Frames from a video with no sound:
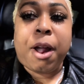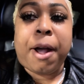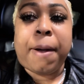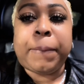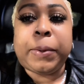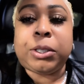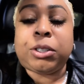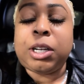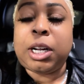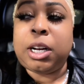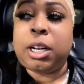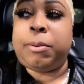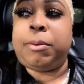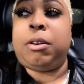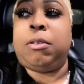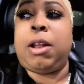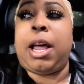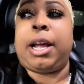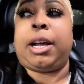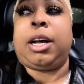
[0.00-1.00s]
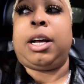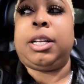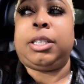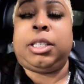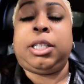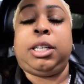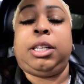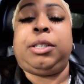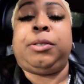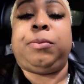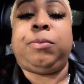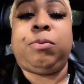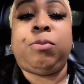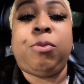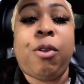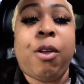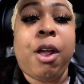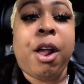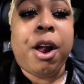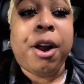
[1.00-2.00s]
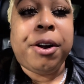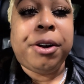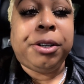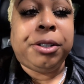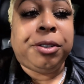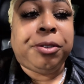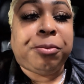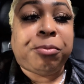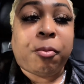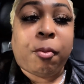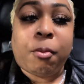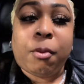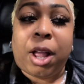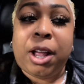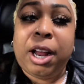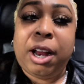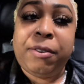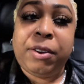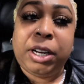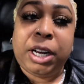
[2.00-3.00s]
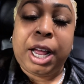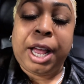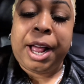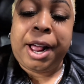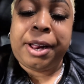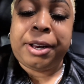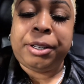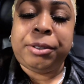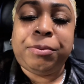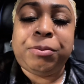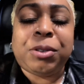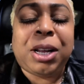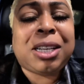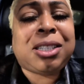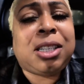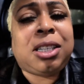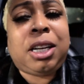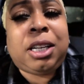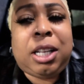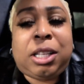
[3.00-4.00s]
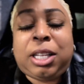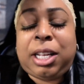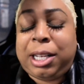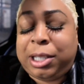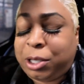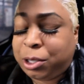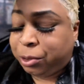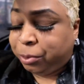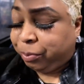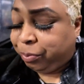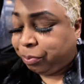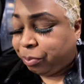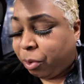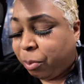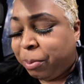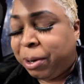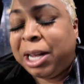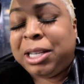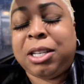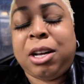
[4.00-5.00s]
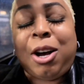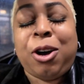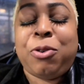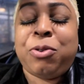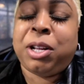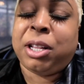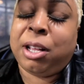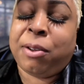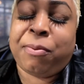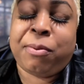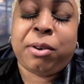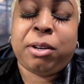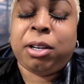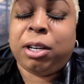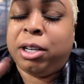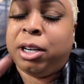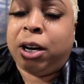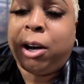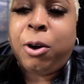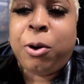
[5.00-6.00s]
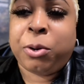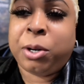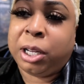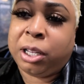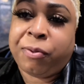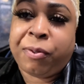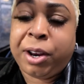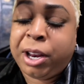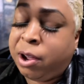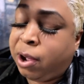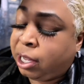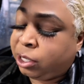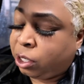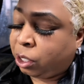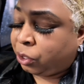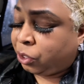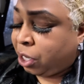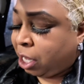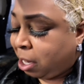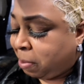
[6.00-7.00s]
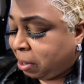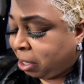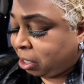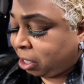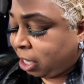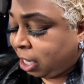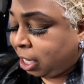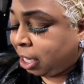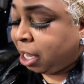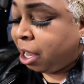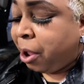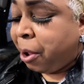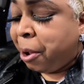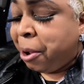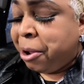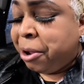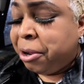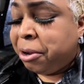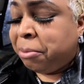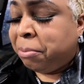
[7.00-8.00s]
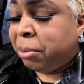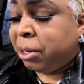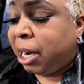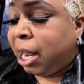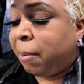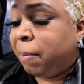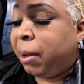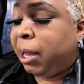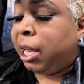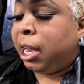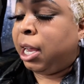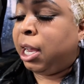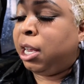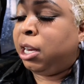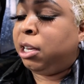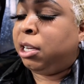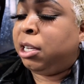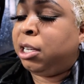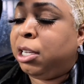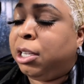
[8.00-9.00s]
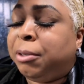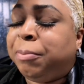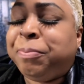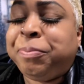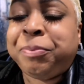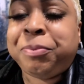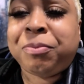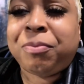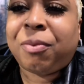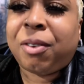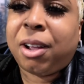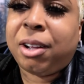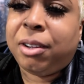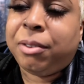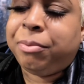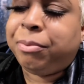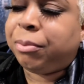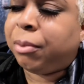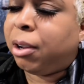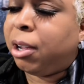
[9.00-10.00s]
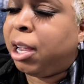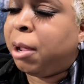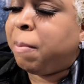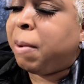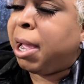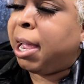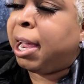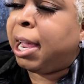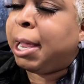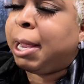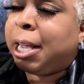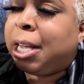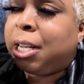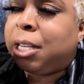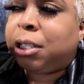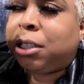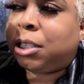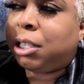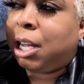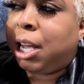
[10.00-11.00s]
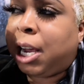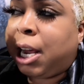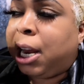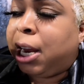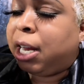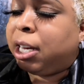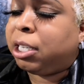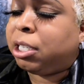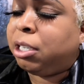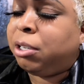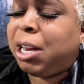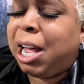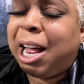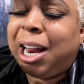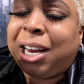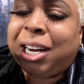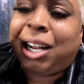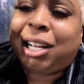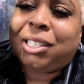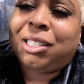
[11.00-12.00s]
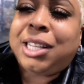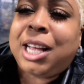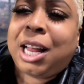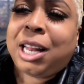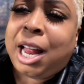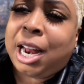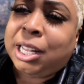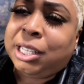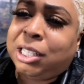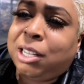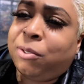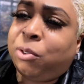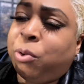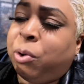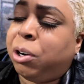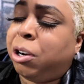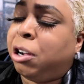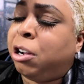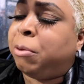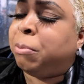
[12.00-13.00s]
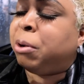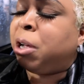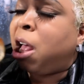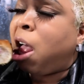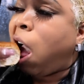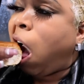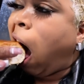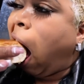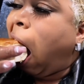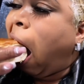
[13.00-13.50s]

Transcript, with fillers: I've been trying to do like content every day. That's another thing too. But that's a whole other. Another whole video. I'll talk to y'all about that. But I've been um, MIA because I got a lot of, not say a lot of stuff going on, but